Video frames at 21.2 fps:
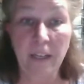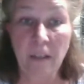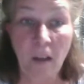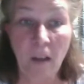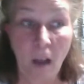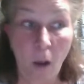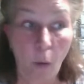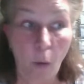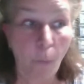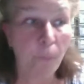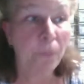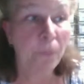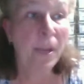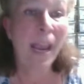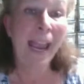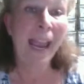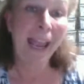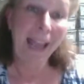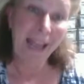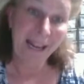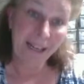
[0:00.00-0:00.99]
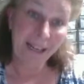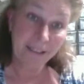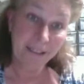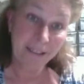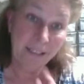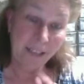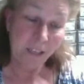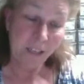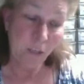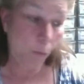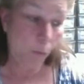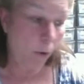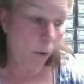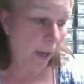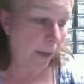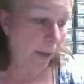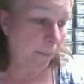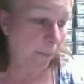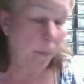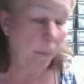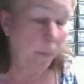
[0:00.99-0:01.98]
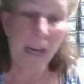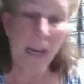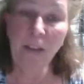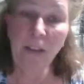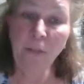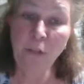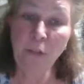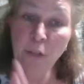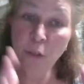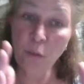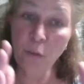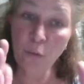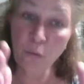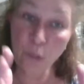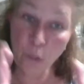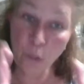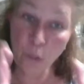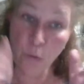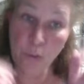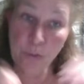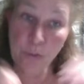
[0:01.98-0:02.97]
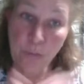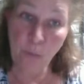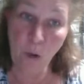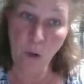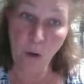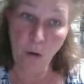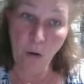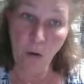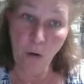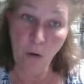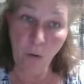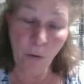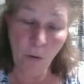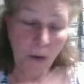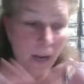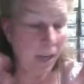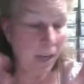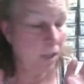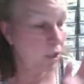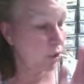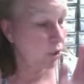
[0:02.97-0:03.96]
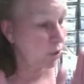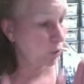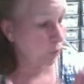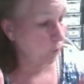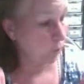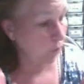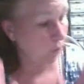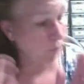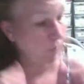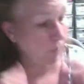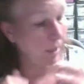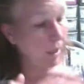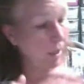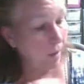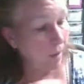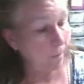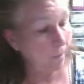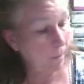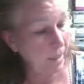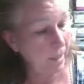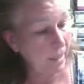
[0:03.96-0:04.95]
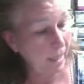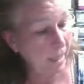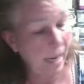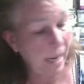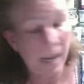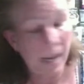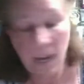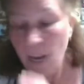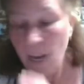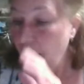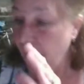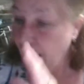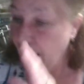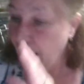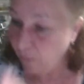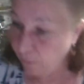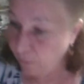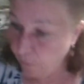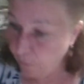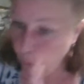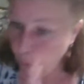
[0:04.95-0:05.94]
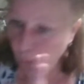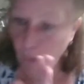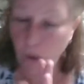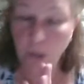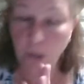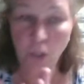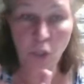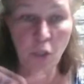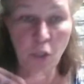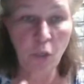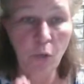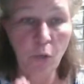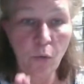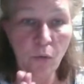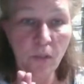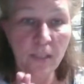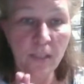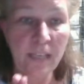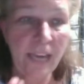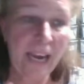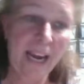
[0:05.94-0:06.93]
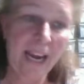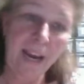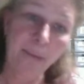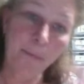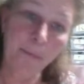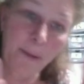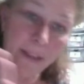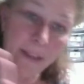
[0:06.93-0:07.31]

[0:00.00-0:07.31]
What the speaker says: No. And I'll tell you what, if you do 2 tomorrow and you do 3 on Monday and 4 on Tuesday, and by